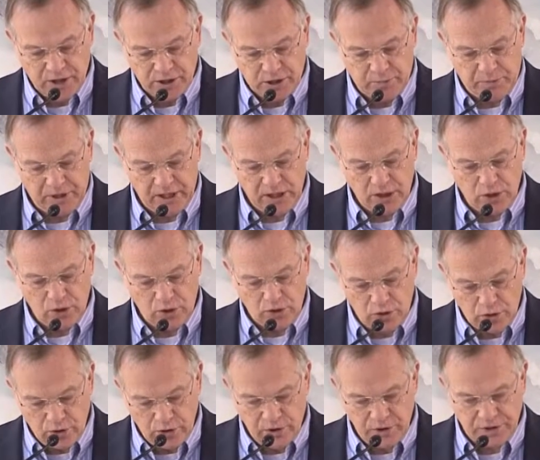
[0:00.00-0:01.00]
to bring
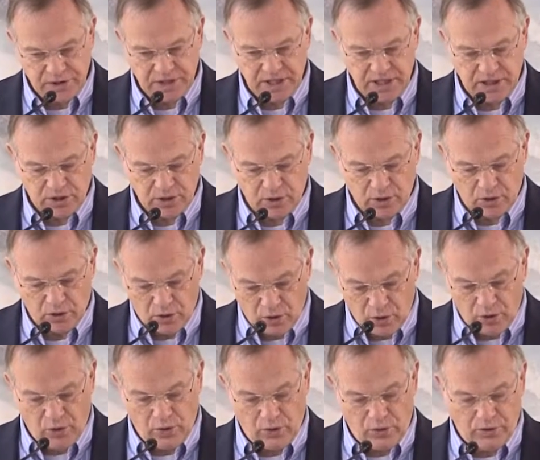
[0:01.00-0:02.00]
unity to
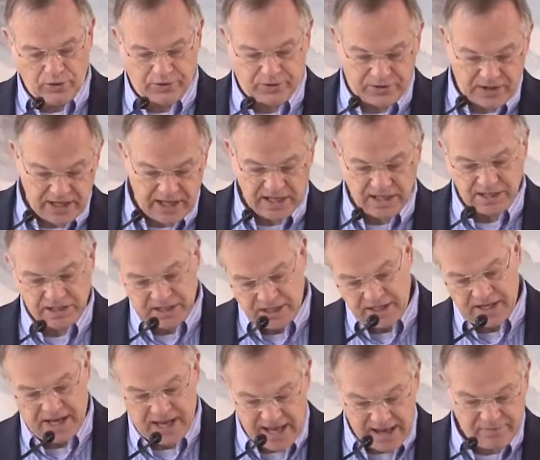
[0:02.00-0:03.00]
all things
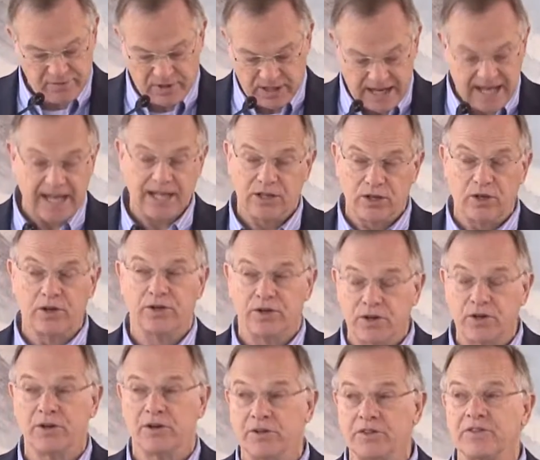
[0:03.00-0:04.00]
in heaven and on
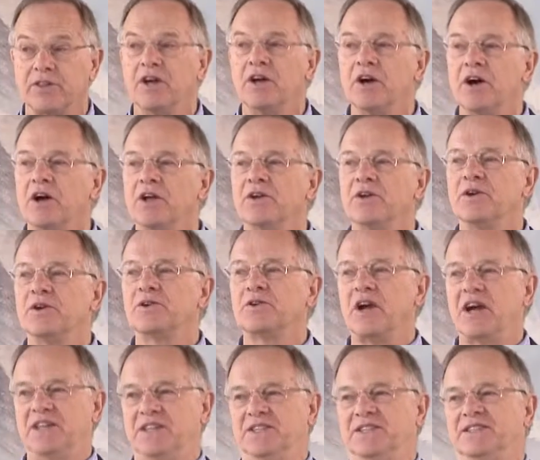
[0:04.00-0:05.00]
earth under
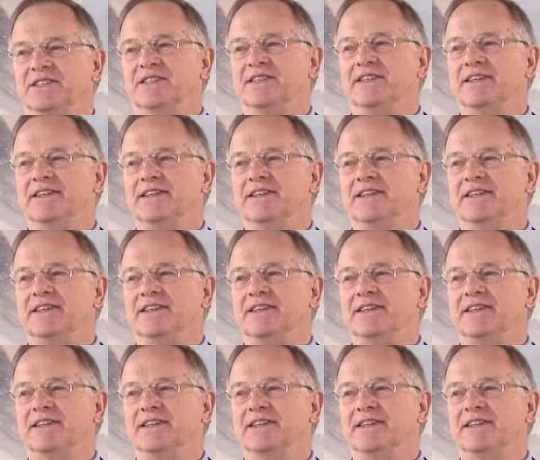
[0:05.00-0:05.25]
Christ.